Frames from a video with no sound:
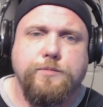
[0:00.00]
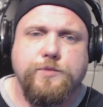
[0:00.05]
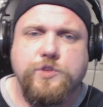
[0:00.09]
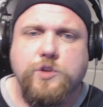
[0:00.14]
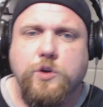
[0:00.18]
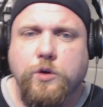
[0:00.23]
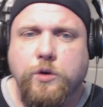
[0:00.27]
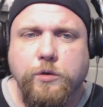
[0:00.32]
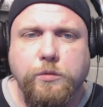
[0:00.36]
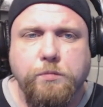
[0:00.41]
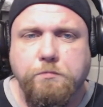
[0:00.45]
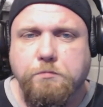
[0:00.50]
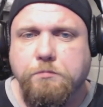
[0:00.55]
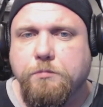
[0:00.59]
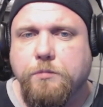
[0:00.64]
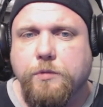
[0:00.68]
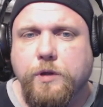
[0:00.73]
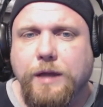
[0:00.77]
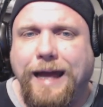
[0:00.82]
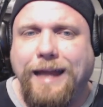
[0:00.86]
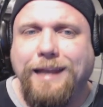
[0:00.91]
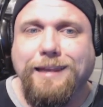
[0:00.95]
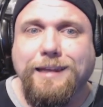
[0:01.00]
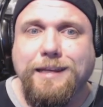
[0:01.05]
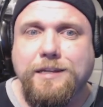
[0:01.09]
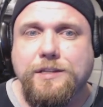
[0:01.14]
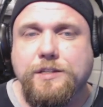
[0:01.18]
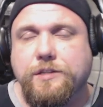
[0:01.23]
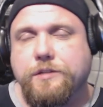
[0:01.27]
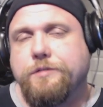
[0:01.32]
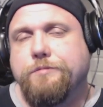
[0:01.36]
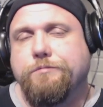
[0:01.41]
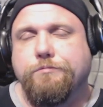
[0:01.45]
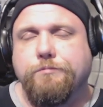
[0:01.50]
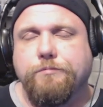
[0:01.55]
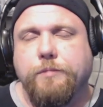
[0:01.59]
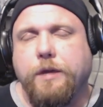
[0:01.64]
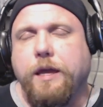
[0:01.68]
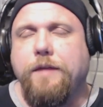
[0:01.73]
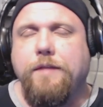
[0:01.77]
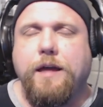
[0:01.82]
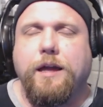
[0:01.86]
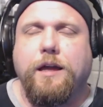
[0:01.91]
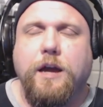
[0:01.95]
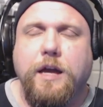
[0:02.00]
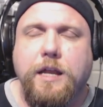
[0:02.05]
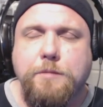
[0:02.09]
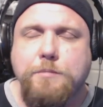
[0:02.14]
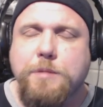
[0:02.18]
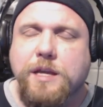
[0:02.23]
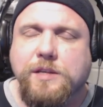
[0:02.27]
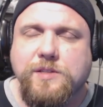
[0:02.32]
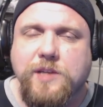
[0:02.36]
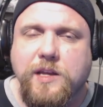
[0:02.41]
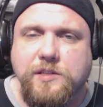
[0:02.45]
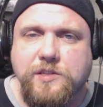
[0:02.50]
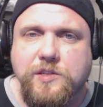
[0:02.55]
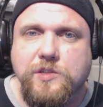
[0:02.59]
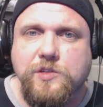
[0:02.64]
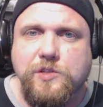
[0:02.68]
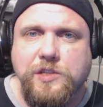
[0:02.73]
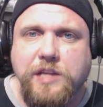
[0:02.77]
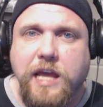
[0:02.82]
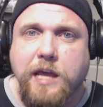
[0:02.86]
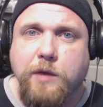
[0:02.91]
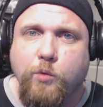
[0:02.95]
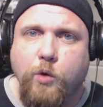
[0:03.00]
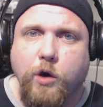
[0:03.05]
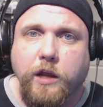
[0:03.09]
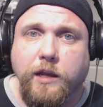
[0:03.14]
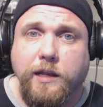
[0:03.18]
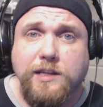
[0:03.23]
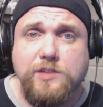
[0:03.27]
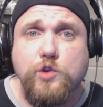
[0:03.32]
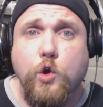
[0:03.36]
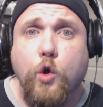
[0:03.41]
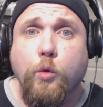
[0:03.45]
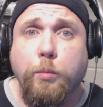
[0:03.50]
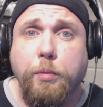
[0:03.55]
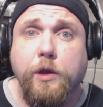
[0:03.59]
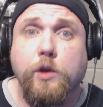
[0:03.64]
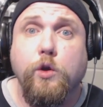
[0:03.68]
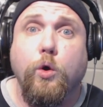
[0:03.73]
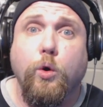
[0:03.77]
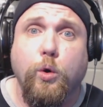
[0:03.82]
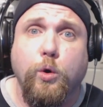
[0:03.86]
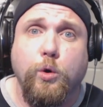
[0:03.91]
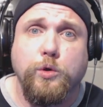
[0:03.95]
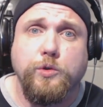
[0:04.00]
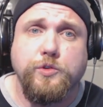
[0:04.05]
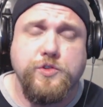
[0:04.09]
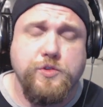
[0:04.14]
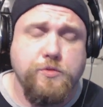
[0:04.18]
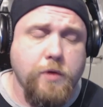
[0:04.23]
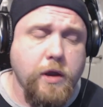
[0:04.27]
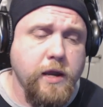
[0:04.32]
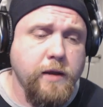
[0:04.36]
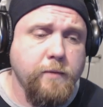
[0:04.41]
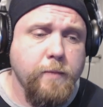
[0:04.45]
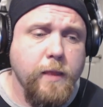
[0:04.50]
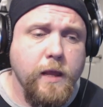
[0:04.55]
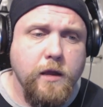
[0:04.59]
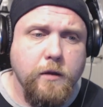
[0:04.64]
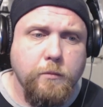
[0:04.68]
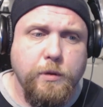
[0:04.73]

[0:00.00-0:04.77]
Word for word: So at least, and that kind of makes sense, is day one. Let's hope it holds, right?